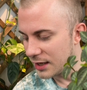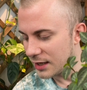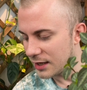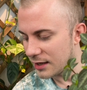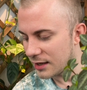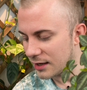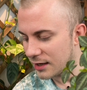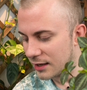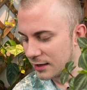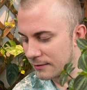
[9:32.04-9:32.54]

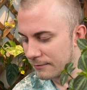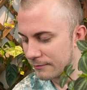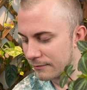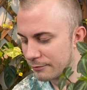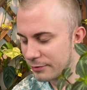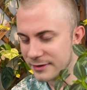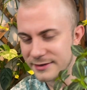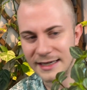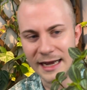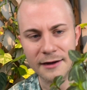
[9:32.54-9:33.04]
Um,
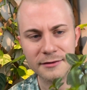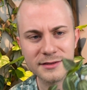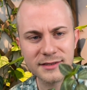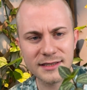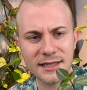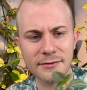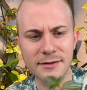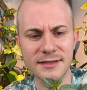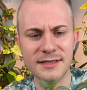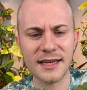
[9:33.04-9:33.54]

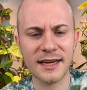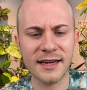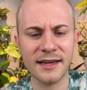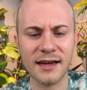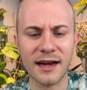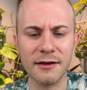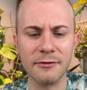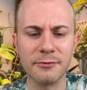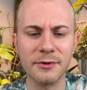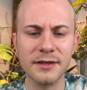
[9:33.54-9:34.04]
pronounced, I would say.
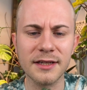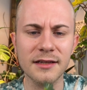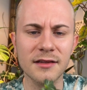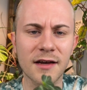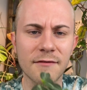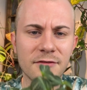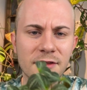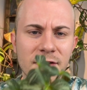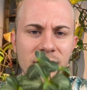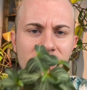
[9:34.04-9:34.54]
I really
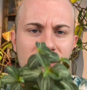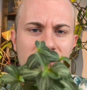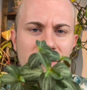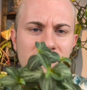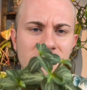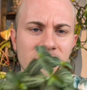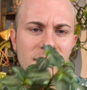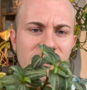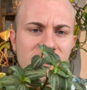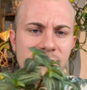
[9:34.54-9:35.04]
love the color
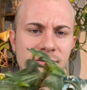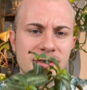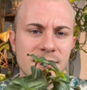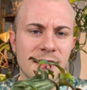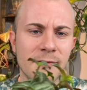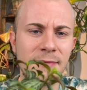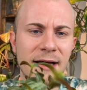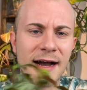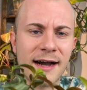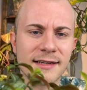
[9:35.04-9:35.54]
of the leaves.
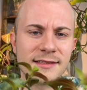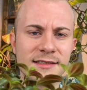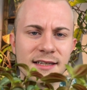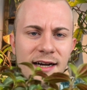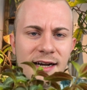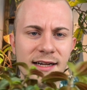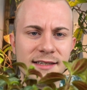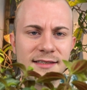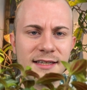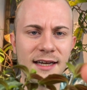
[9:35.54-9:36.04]
The back
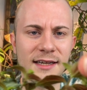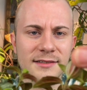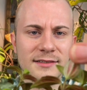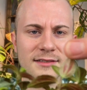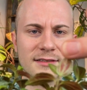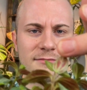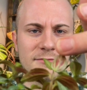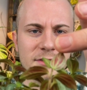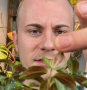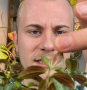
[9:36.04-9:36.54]
sides has
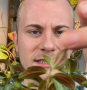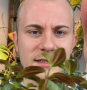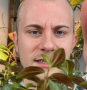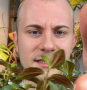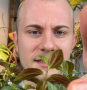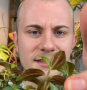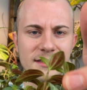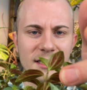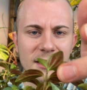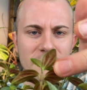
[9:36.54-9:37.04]
some really
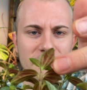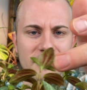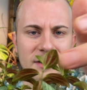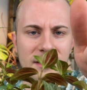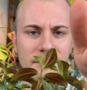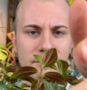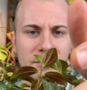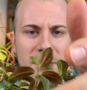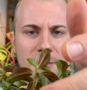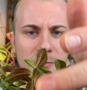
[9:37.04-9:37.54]
nice like
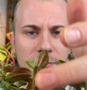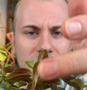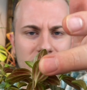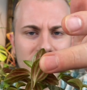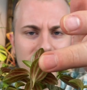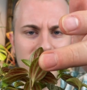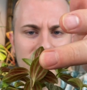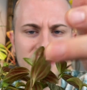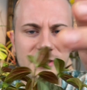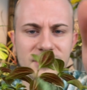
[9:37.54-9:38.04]
red purple
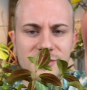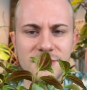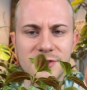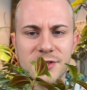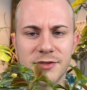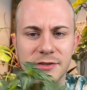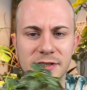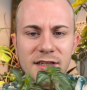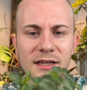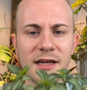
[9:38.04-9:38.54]
coloration
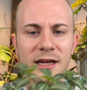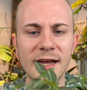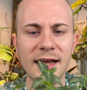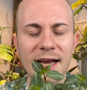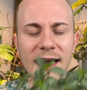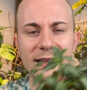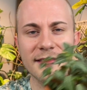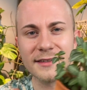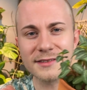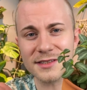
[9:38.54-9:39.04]
to it.
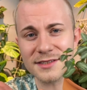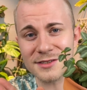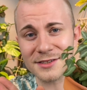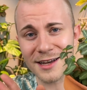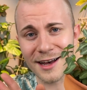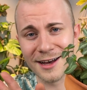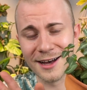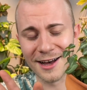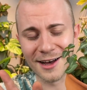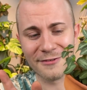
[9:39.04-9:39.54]
And this is
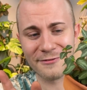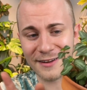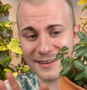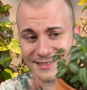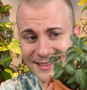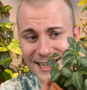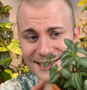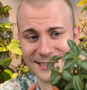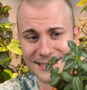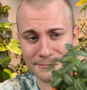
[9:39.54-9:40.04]
a
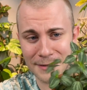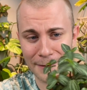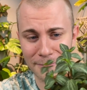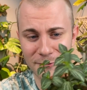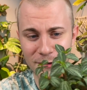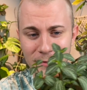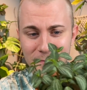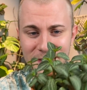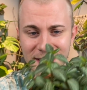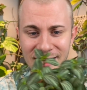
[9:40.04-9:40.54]
fantastic
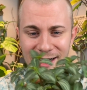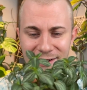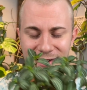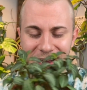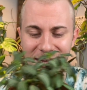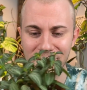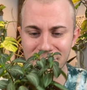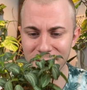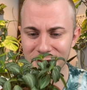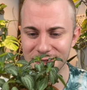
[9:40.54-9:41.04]
peperomia.
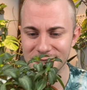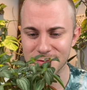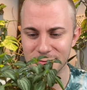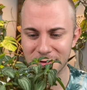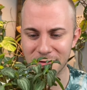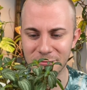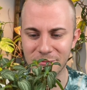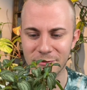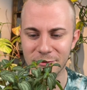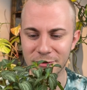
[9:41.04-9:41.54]
I, I grew this
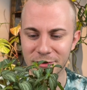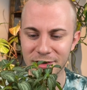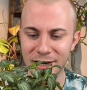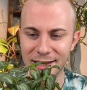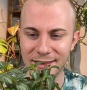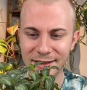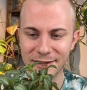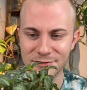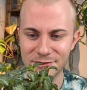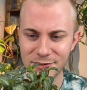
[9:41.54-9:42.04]
one for I
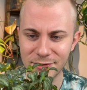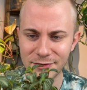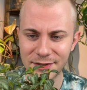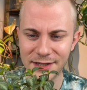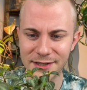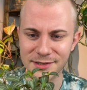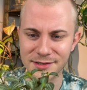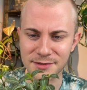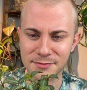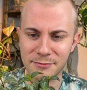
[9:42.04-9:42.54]
think two
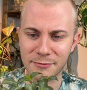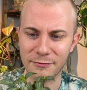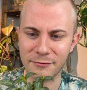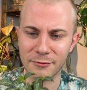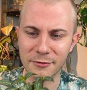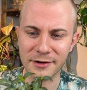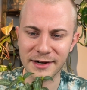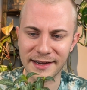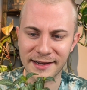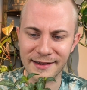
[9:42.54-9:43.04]
years
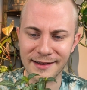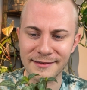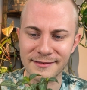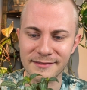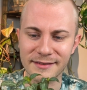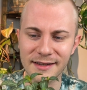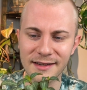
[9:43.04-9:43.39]
beforehand,